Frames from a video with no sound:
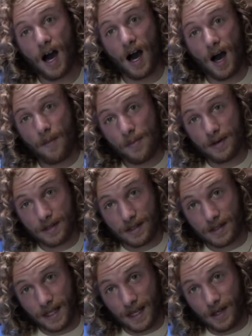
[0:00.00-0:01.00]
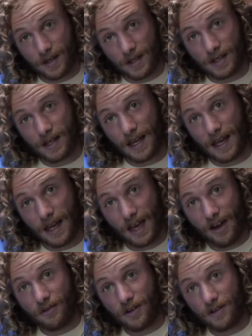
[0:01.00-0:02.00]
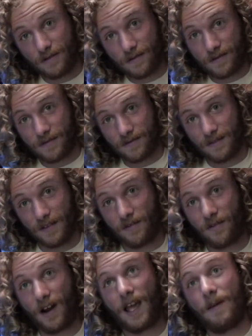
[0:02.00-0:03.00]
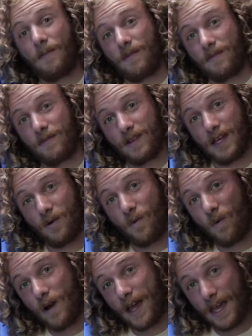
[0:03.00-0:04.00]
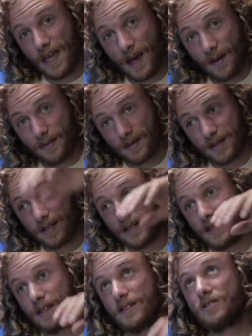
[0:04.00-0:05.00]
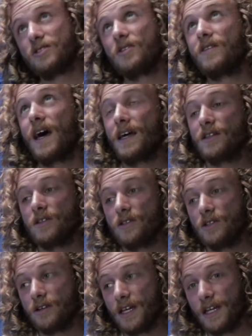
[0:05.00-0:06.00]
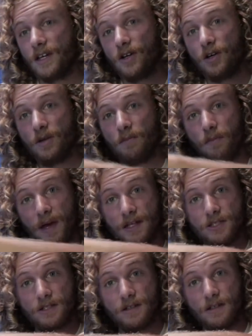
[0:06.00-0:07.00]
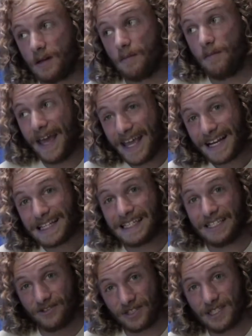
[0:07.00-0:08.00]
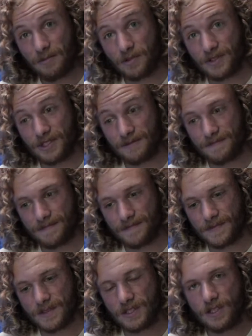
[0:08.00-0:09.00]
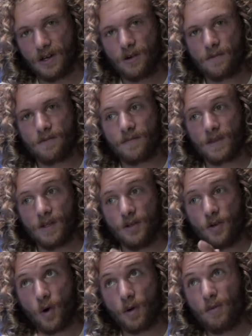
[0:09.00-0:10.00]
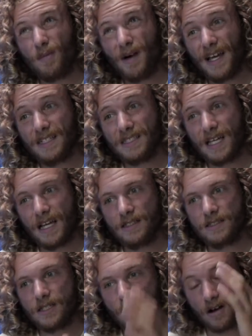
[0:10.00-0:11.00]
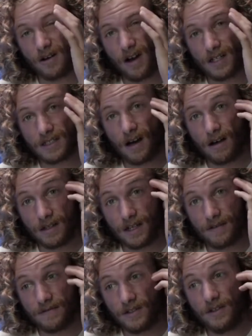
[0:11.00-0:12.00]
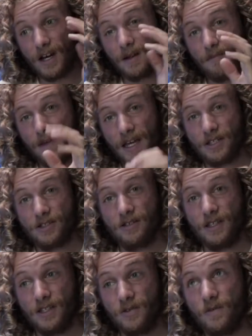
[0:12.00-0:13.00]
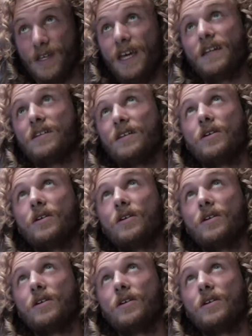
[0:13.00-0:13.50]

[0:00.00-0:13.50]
up, like out of the frame, like way up, so that you're getting a good picture, mainly your cymbals. So normal mic stands are not tall enough. You gotta make sure that you get